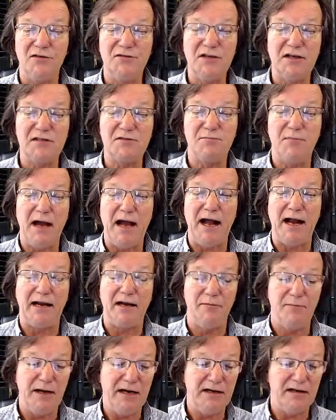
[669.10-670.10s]
this back
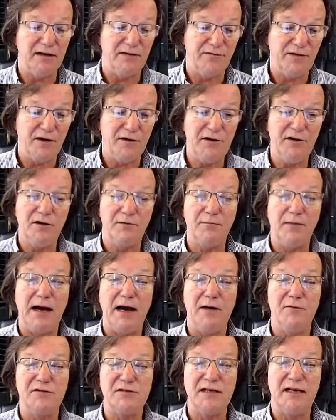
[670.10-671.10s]
and made it a very good
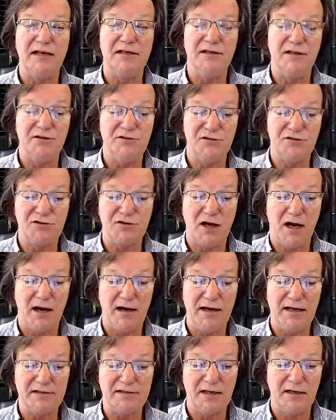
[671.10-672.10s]
buy was that, as you saw,
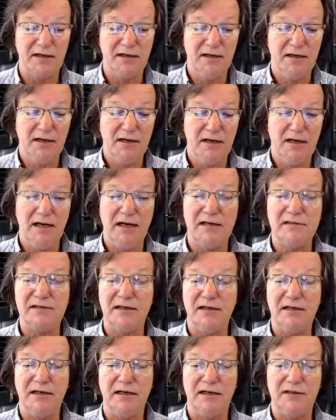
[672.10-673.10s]
it has a has
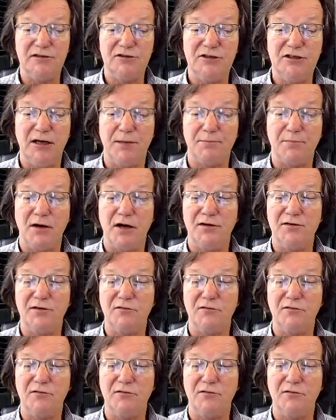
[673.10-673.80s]
a uh, chip on the